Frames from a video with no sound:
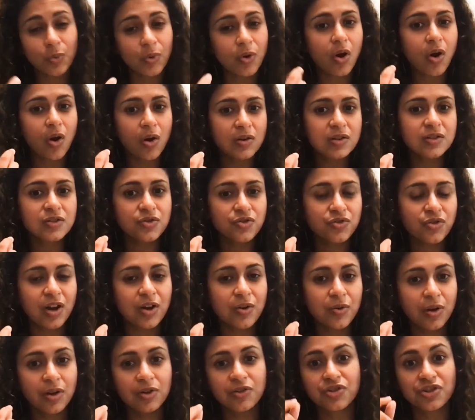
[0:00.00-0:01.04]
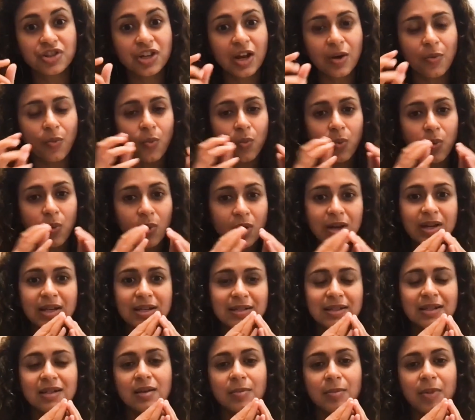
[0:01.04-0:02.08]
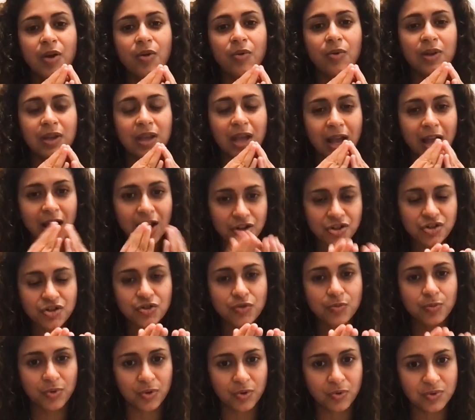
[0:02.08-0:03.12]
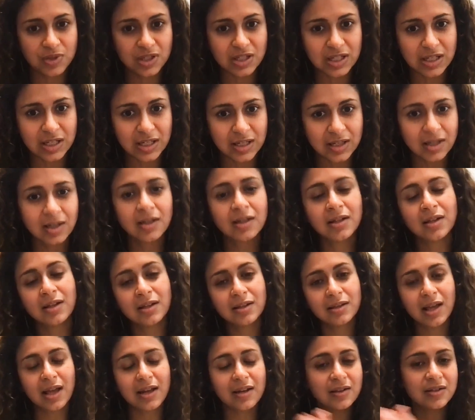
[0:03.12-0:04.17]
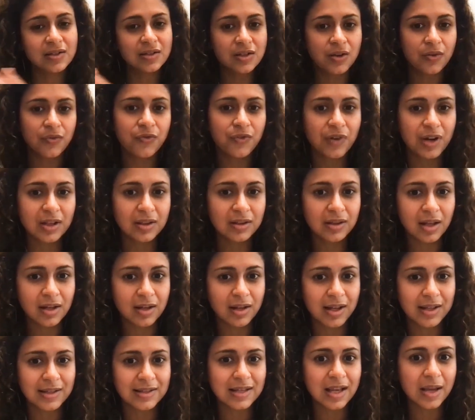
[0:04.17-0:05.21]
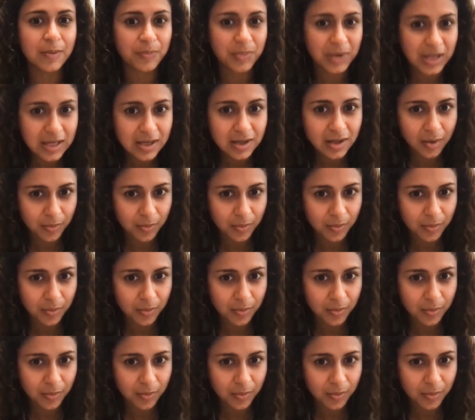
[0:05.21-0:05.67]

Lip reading: So we're also trying to understand what is it about cashew protein that is different than, let's say,